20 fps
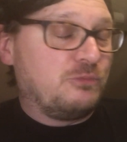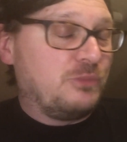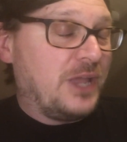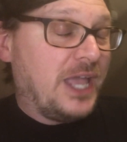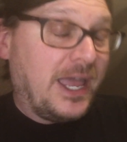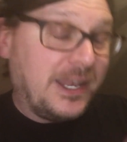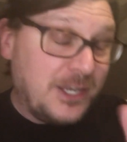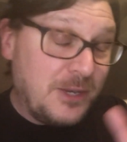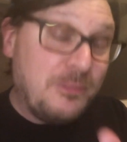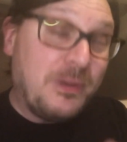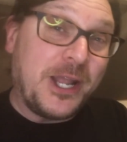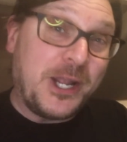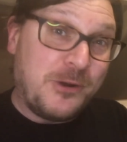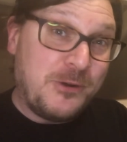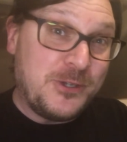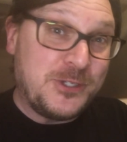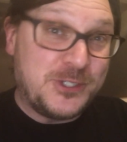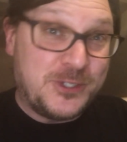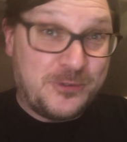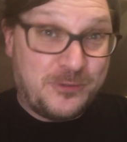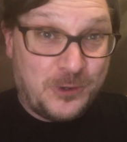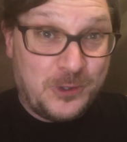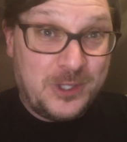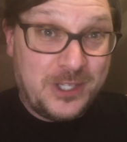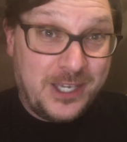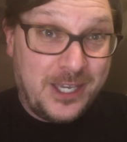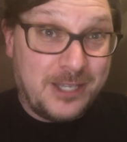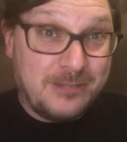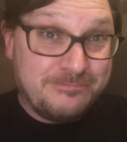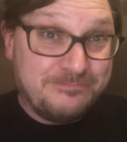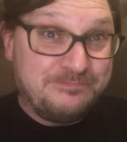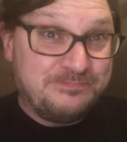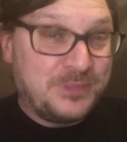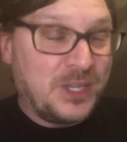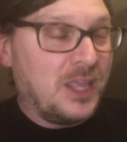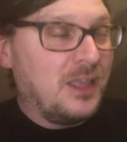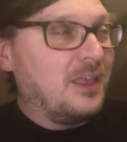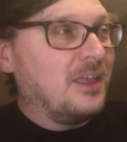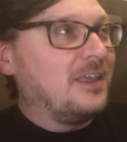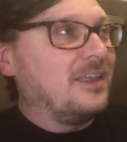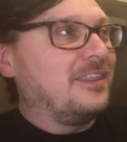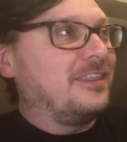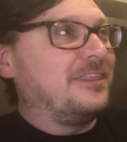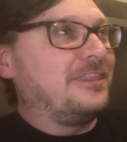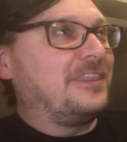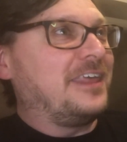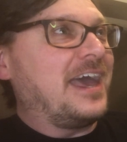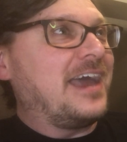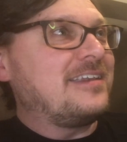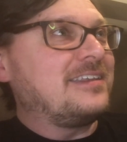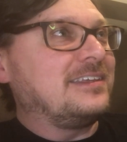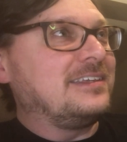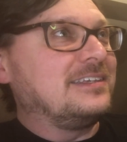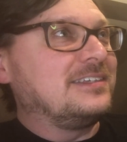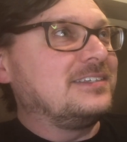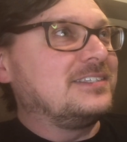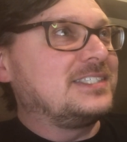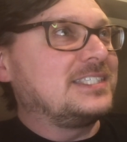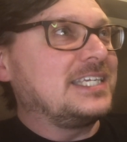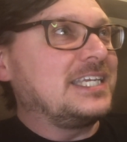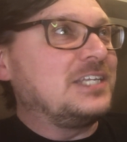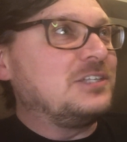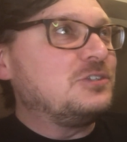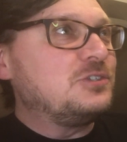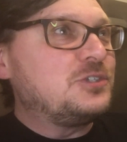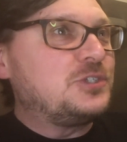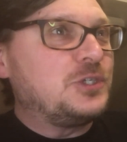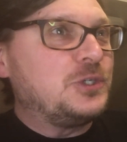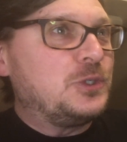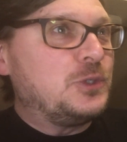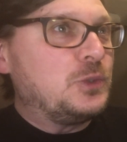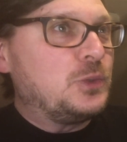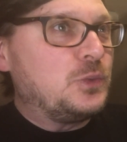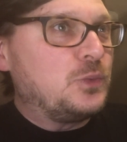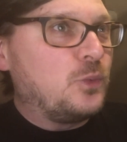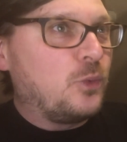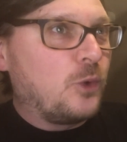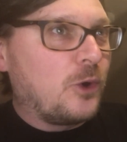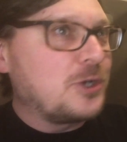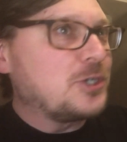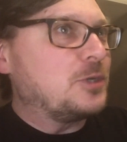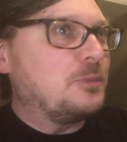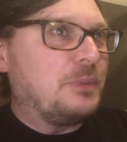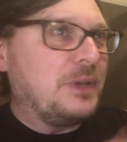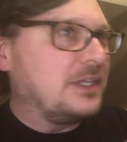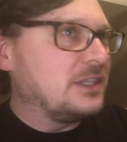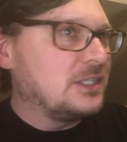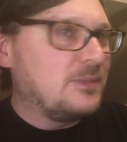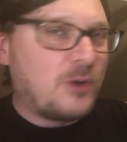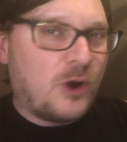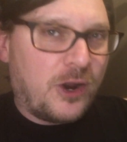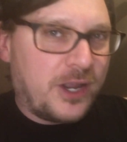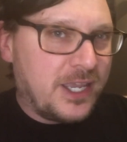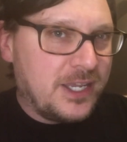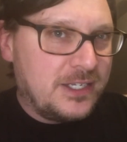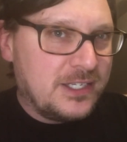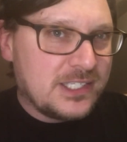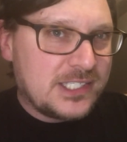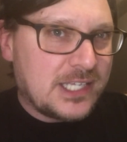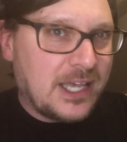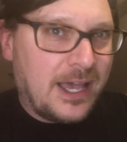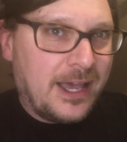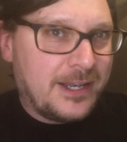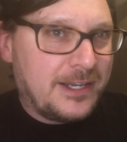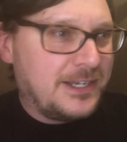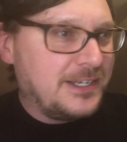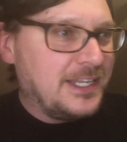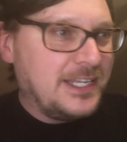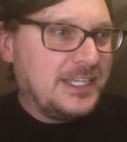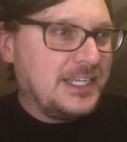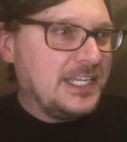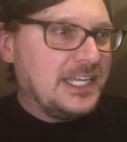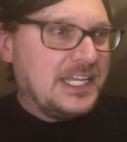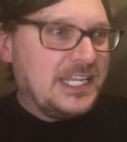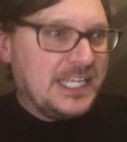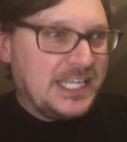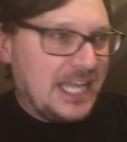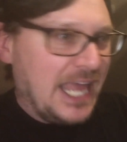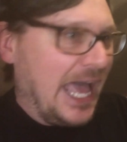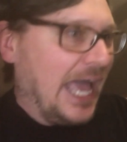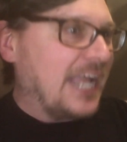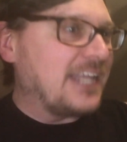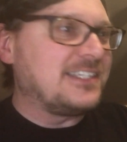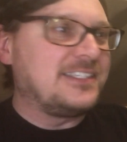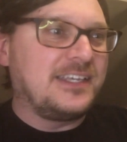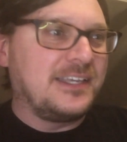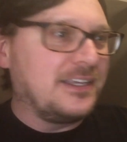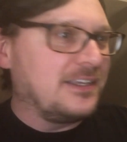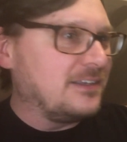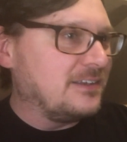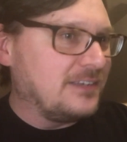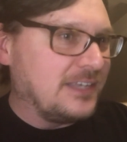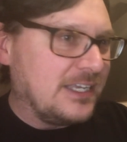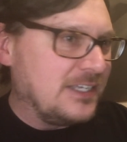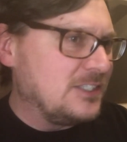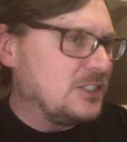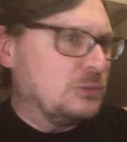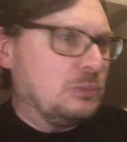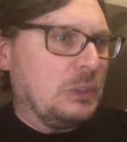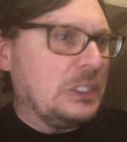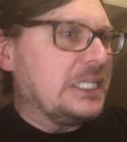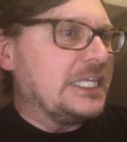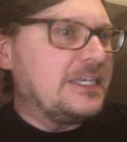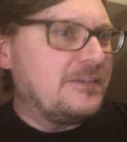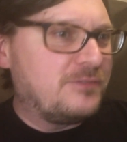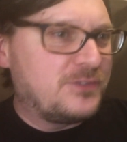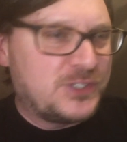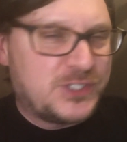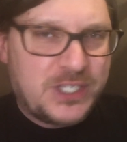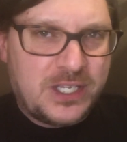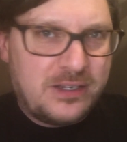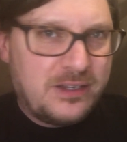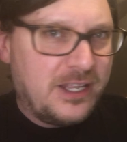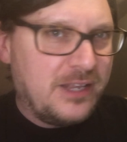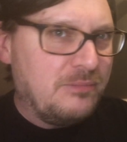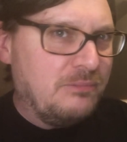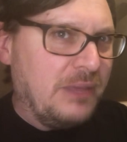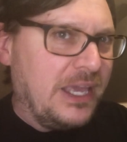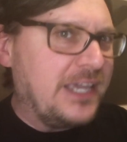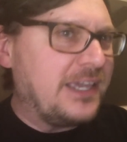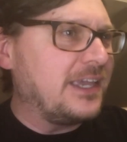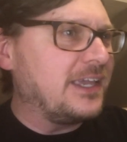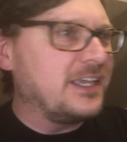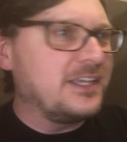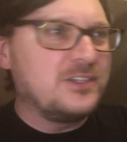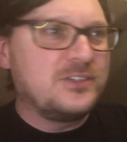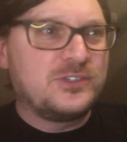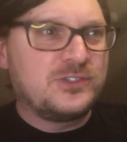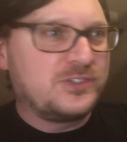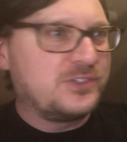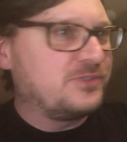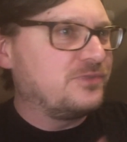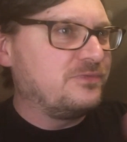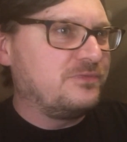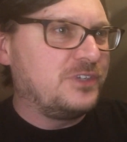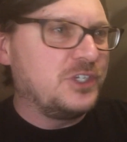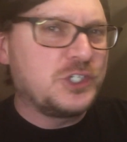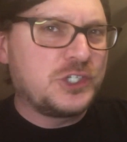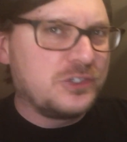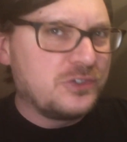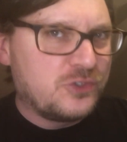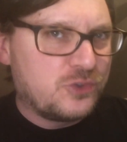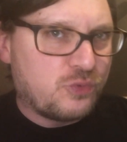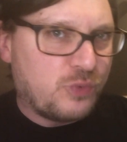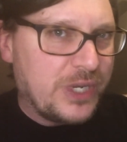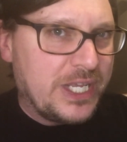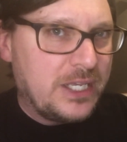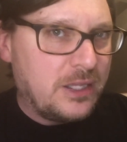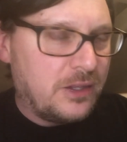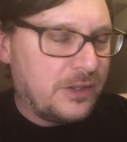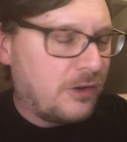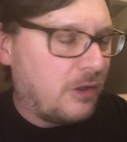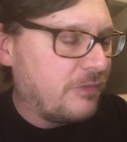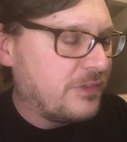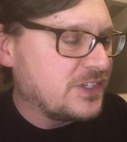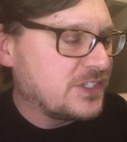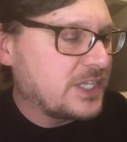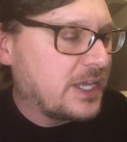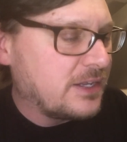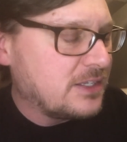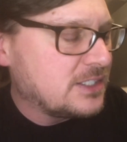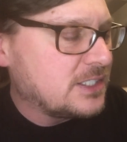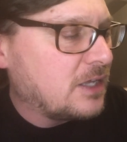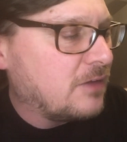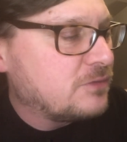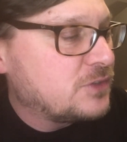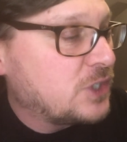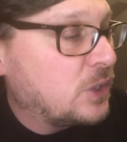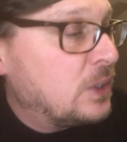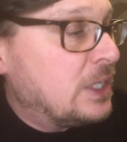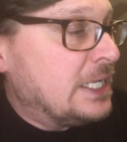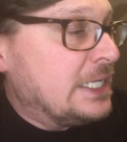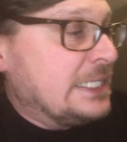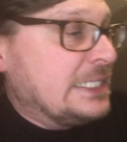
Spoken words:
headed by Christopher Lee, that is into worshiping the Marquis de Sade and enacting his beliefs and making his visions real and all this kind of stuff. So